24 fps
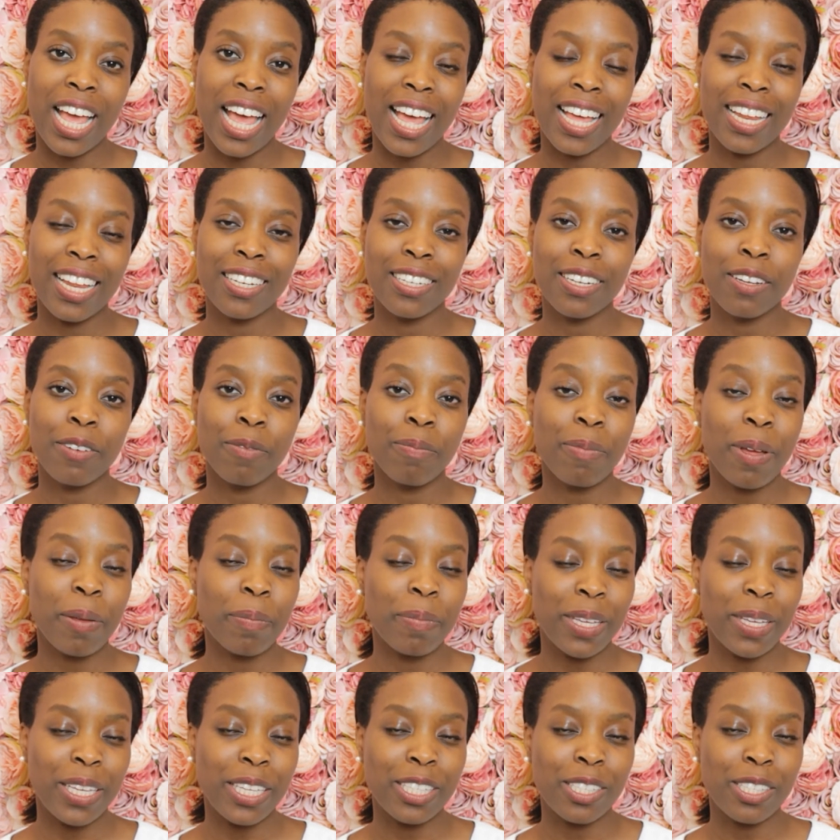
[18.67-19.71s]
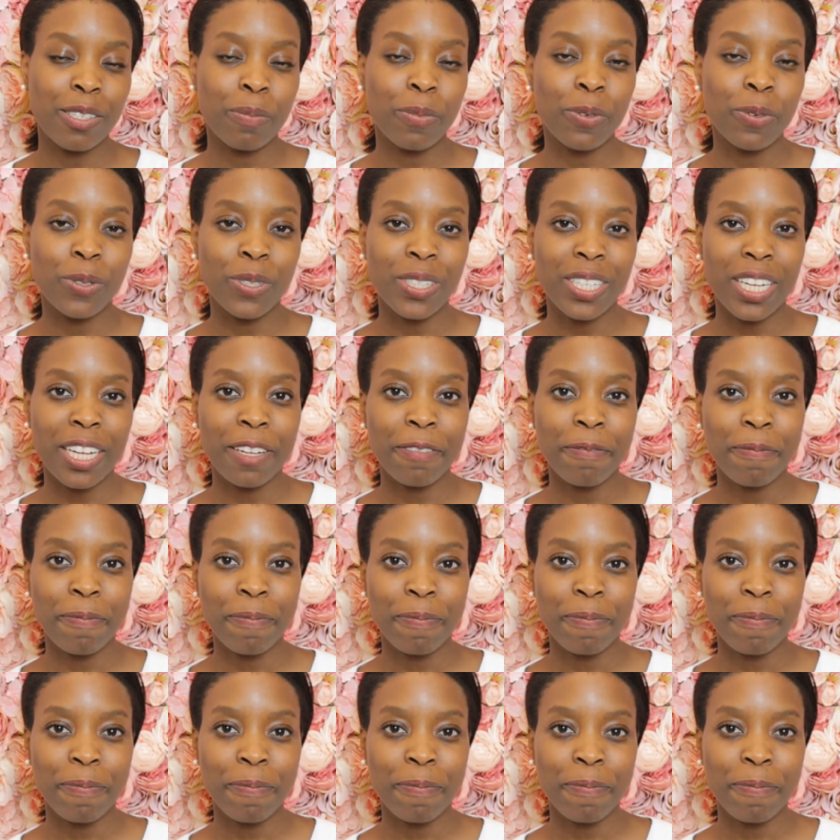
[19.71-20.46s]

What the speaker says: and my biggest supporter.